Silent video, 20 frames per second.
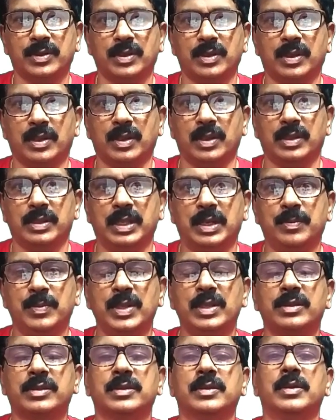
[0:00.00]
That
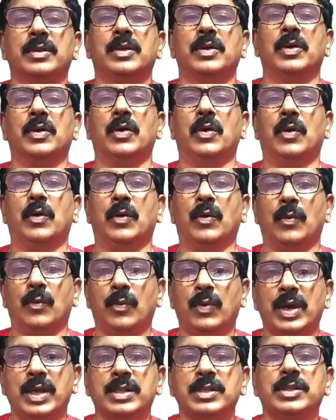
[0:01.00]
means
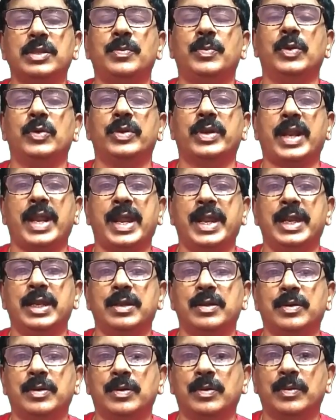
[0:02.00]
once if you write
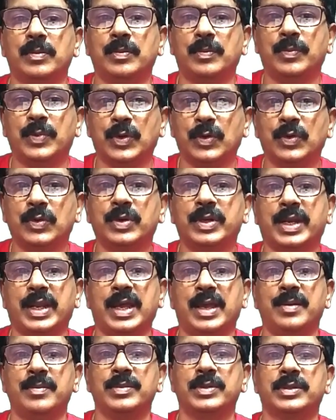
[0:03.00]

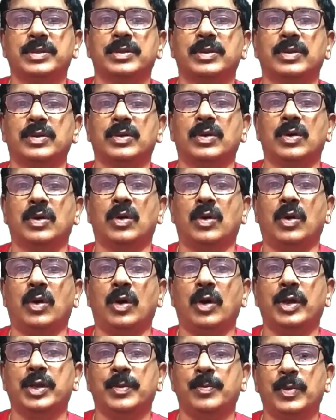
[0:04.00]
programs or
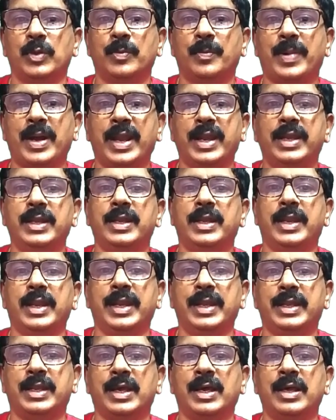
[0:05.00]
if you bind
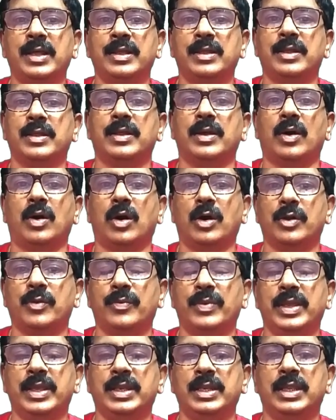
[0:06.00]
data or
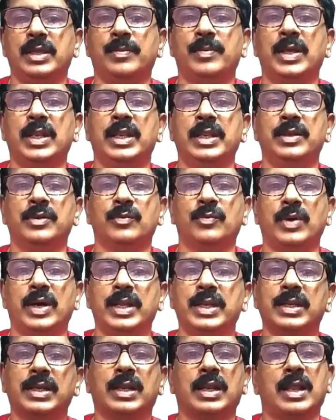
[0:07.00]
variable in
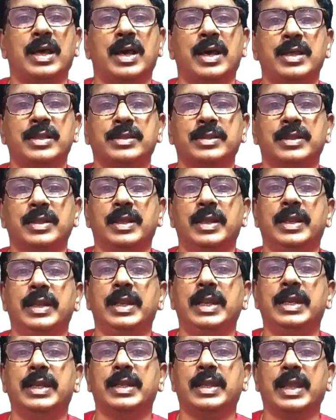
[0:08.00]
one class,
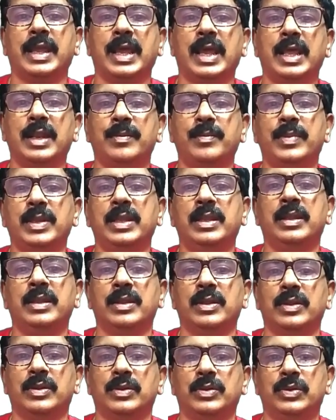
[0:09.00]
it can be
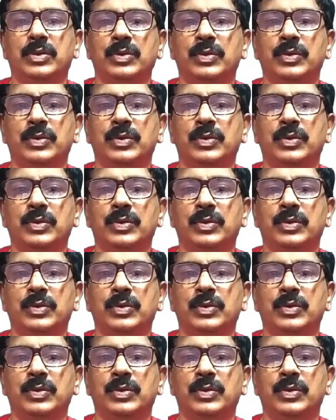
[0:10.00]
used